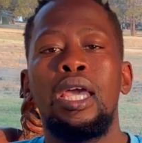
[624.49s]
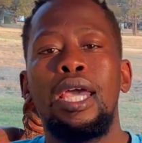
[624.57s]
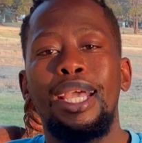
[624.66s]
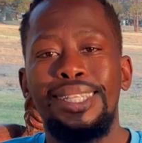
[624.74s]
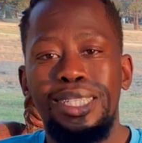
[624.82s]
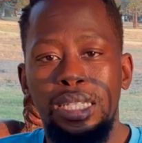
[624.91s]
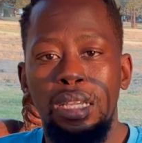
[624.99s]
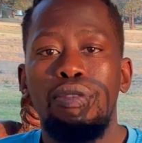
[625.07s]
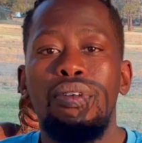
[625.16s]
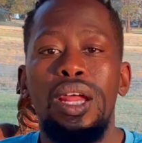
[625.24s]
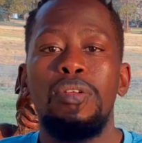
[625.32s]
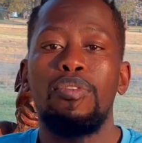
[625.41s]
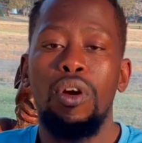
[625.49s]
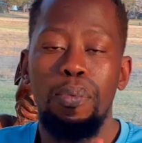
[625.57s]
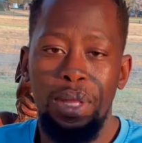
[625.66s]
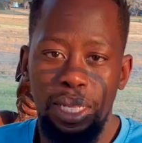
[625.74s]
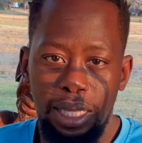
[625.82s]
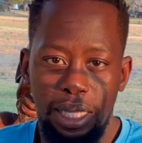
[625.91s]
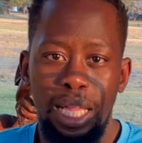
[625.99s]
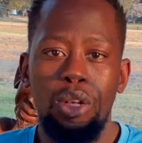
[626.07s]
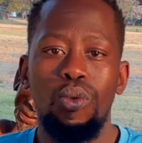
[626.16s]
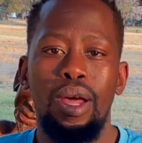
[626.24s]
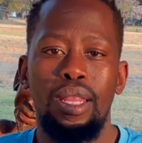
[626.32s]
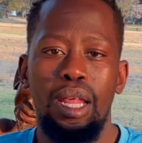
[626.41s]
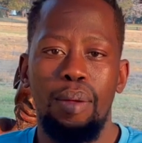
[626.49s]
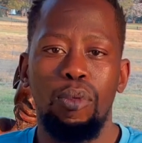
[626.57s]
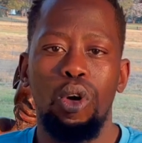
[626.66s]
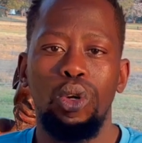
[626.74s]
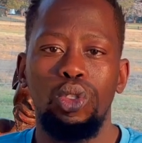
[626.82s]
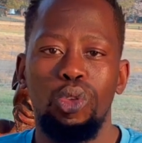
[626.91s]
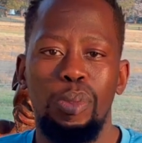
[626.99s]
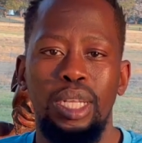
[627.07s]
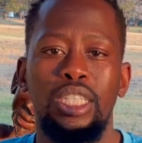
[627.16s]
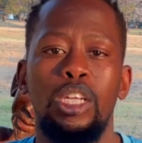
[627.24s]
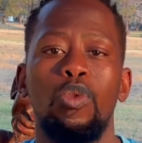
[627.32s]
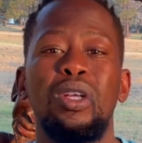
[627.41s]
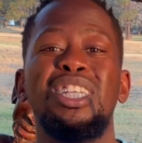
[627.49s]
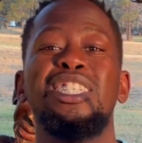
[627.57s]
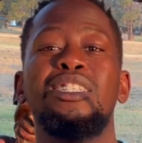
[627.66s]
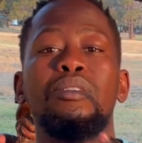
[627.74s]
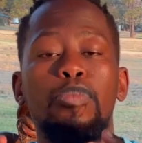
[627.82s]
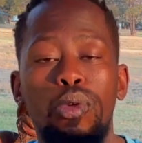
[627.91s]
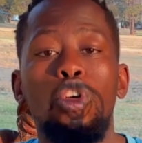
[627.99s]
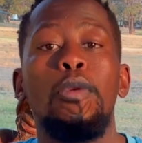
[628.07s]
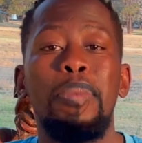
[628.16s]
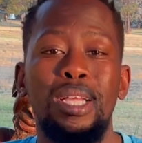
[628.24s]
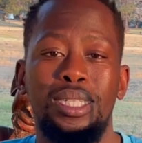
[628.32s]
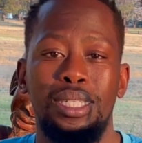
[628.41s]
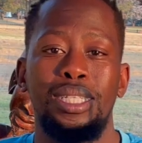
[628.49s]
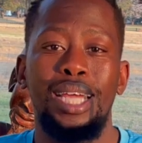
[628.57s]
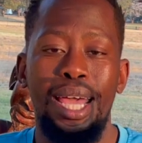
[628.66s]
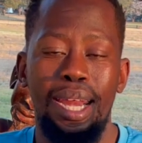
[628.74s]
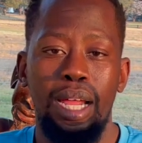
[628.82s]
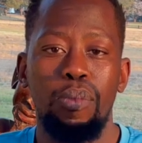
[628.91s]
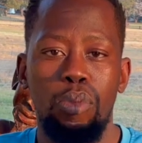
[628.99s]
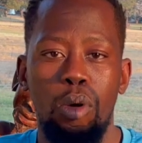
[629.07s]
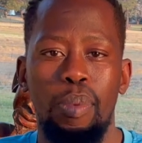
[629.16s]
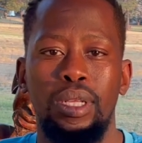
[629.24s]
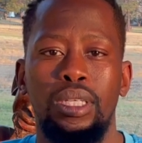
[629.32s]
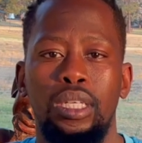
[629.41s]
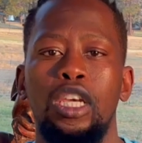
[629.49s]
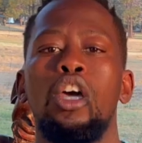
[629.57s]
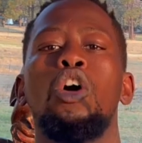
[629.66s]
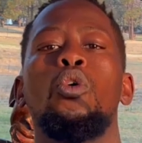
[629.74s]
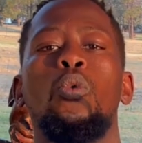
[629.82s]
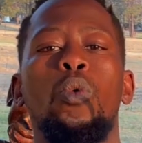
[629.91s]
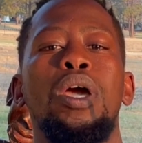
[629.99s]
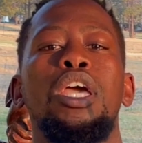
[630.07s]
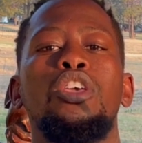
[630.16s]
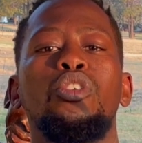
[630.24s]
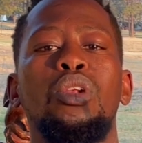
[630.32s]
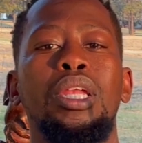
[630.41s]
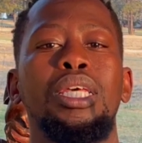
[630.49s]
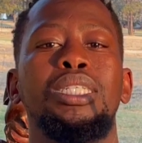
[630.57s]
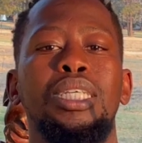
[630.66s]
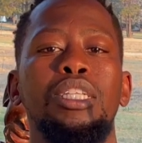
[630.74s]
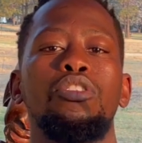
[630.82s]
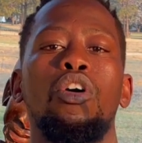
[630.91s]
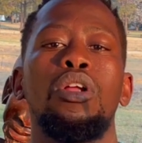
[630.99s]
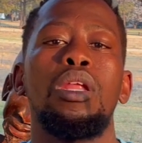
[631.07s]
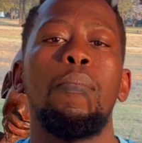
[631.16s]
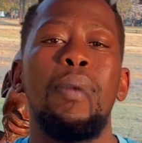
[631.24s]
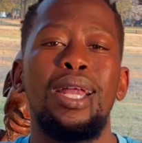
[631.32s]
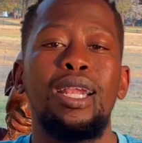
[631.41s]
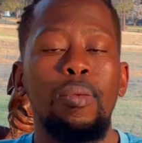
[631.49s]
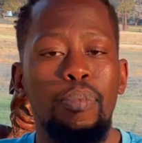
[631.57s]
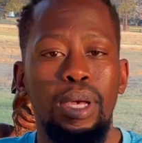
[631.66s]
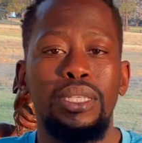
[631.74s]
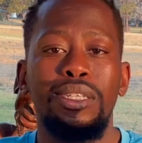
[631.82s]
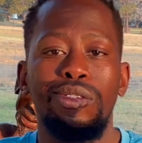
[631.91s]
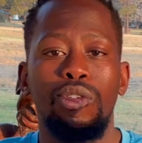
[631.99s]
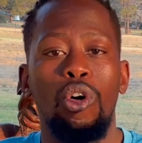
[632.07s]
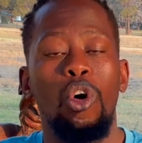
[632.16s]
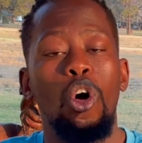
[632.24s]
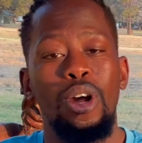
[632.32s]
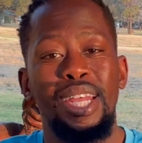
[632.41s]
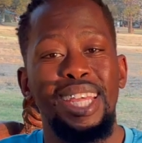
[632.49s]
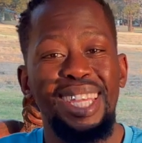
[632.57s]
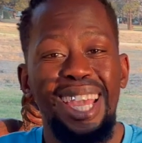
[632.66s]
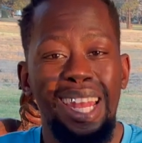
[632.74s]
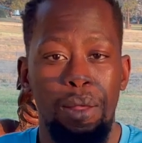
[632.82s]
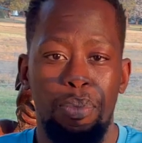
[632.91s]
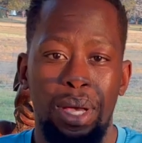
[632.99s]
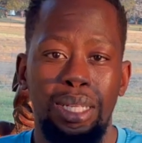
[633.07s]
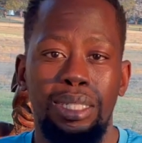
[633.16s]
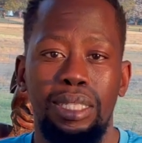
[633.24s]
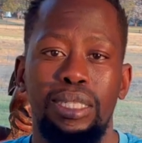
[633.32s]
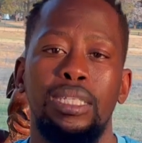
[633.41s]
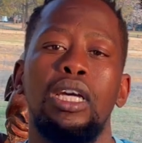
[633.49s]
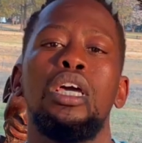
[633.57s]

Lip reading: It's different from the third one that I'm going to mention, which is property, direct property, where you lease it on a monthly basis or on a yearly basis.